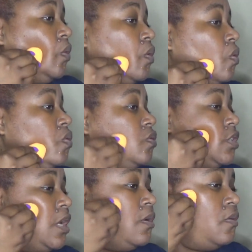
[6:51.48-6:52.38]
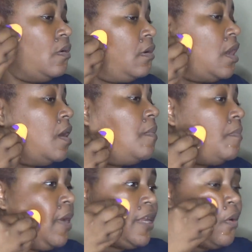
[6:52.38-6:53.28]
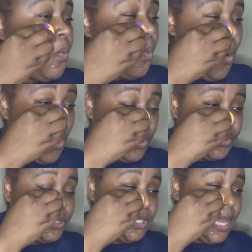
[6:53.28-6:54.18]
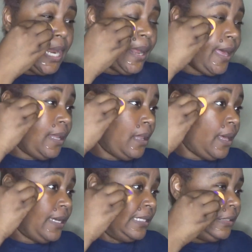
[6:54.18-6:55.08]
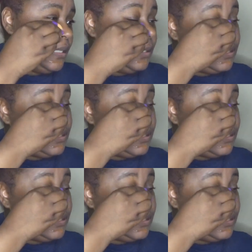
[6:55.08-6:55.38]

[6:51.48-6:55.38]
cool tone, but it worked and I liked it.